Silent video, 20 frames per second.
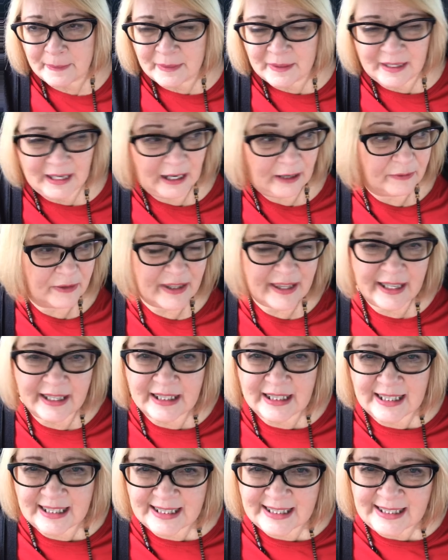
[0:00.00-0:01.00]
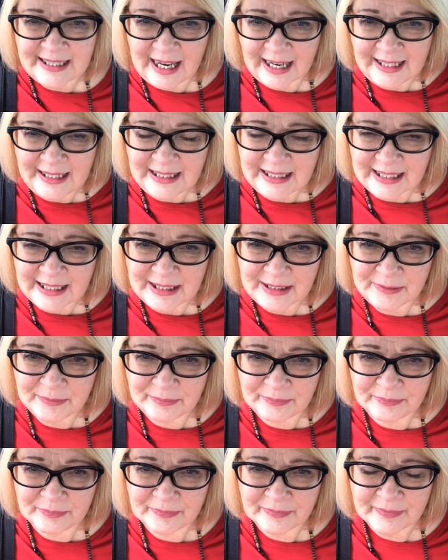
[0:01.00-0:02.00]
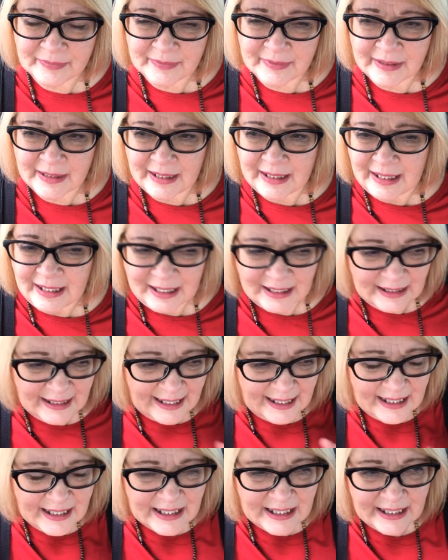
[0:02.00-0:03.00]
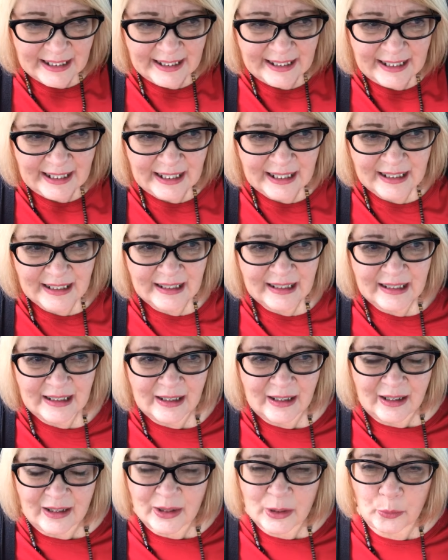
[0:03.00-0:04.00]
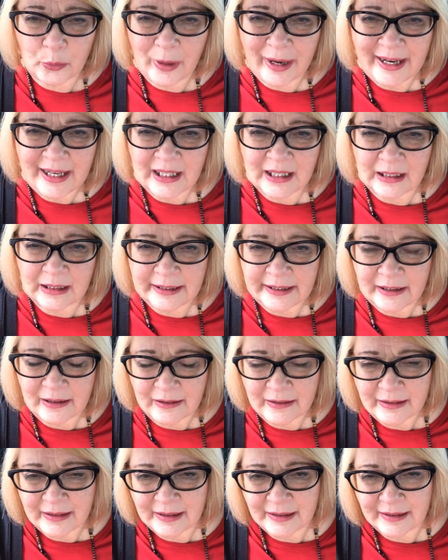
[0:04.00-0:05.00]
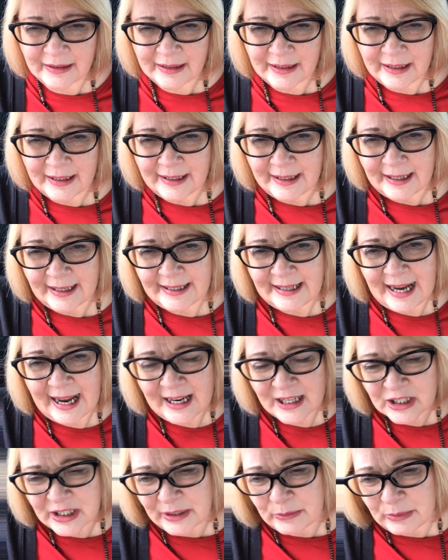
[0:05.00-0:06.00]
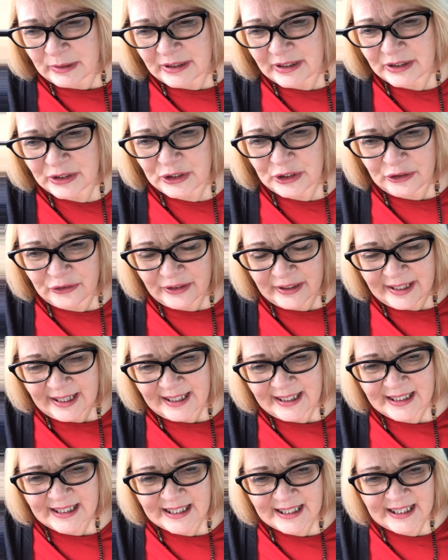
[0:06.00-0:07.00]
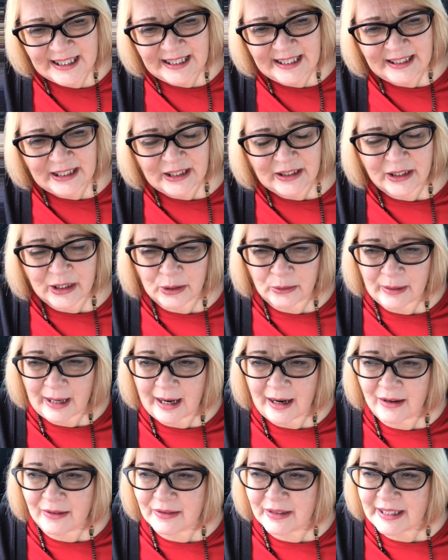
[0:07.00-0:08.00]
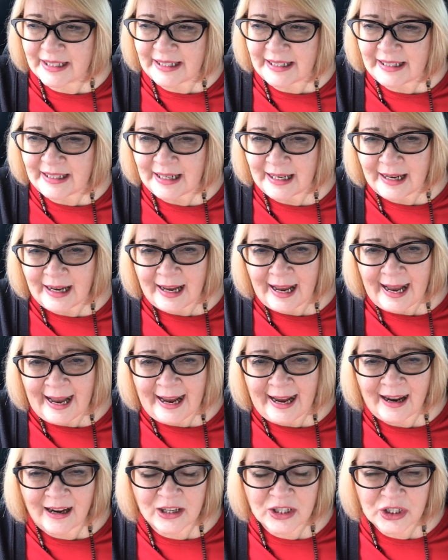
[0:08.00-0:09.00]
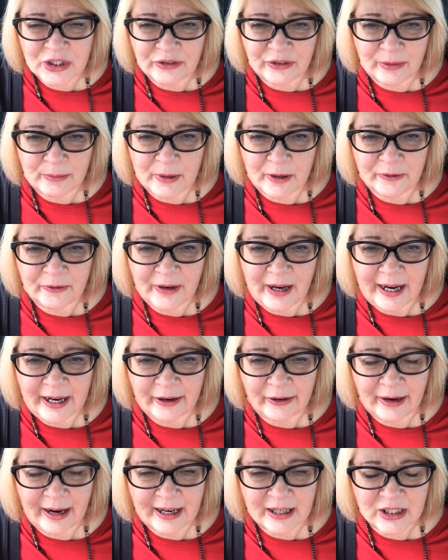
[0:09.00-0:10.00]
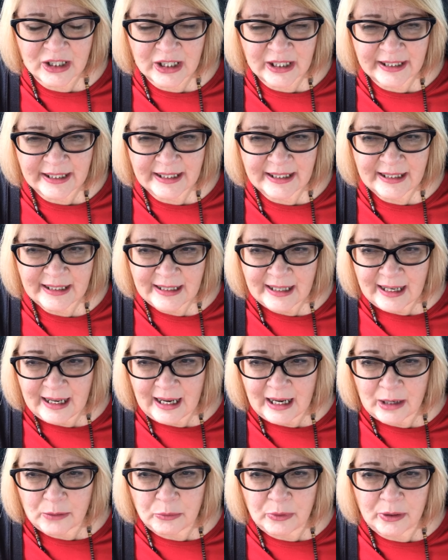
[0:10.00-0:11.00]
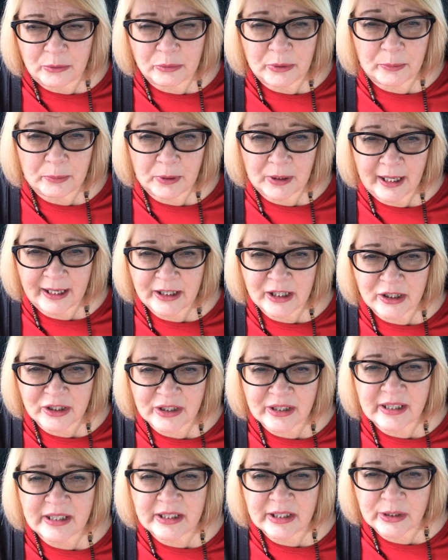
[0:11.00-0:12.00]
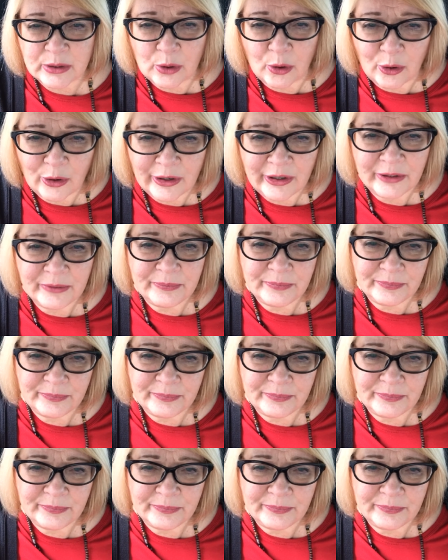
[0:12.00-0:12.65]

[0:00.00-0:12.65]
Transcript: everything in its sight. It lays the way clear and actually rejuvenates the ground. The ash from a fire actually will replenish the soil.